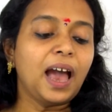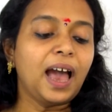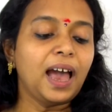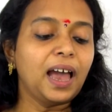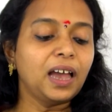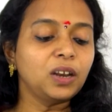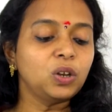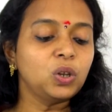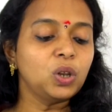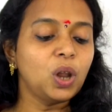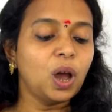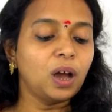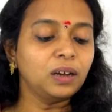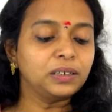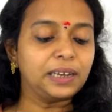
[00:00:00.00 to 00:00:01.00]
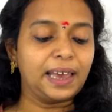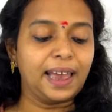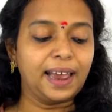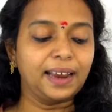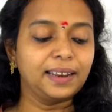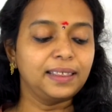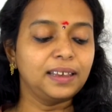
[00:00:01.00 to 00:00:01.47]
I had not
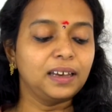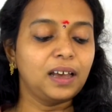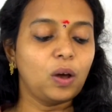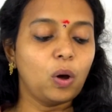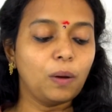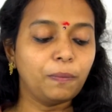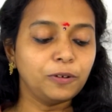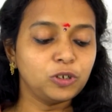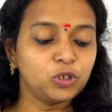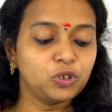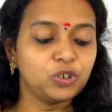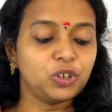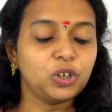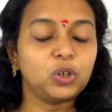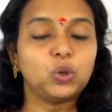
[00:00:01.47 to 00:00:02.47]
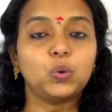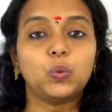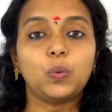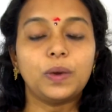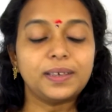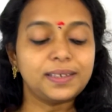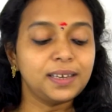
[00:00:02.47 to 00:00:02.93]
had the opportunity to
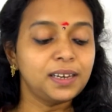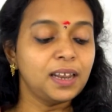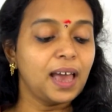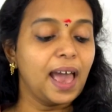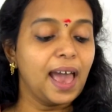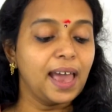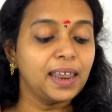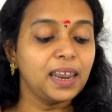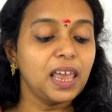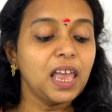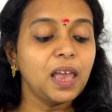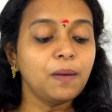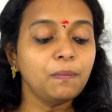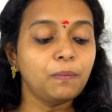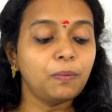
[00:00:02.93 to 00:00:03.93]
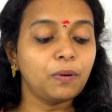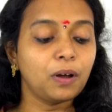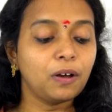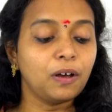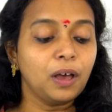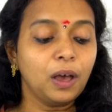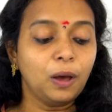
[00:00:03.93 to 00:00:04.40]
visit an
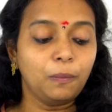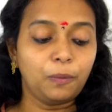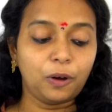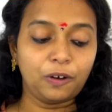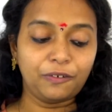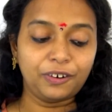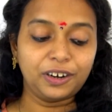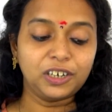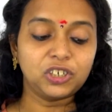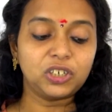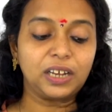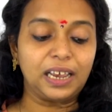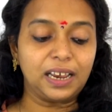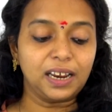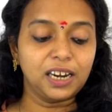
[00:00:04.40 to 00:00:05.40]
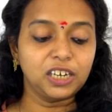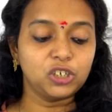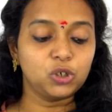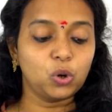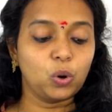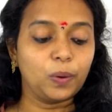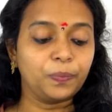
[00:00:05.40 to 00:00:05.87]
impoverished
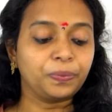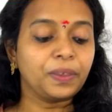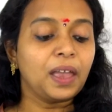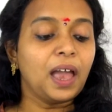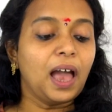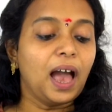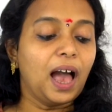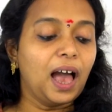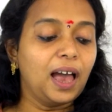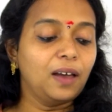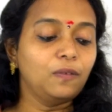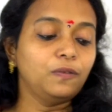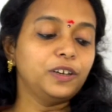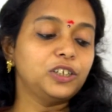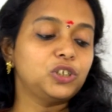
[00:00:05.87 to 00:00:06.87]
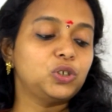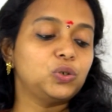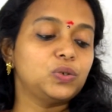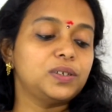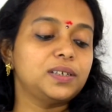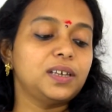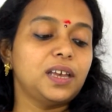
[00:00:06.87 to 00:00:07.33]
English home. I wish
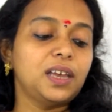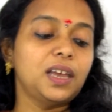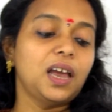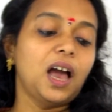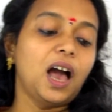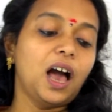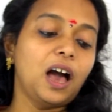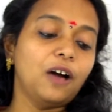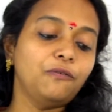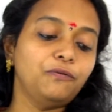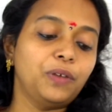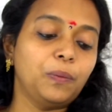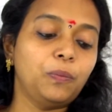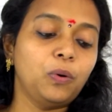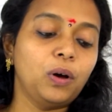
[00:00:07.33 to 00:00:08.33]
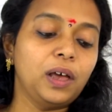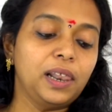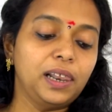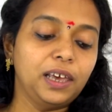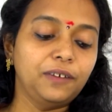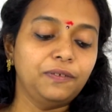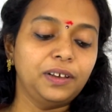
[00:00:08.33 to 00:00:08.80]
to see how the poor
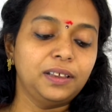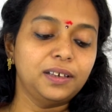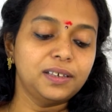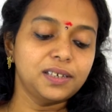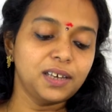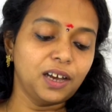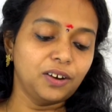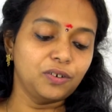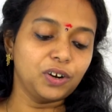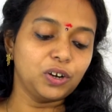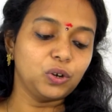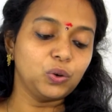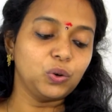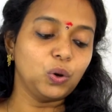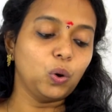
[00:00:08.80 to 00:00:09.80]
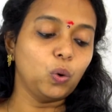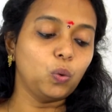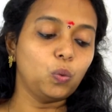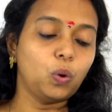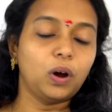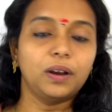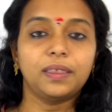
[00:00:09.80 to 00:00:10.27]
lived in this country to know
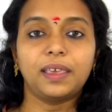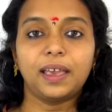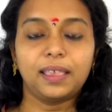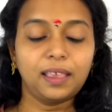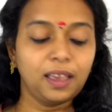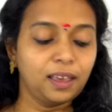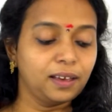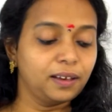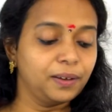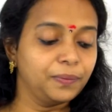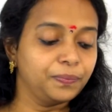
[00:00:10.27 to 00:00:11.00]
what they think.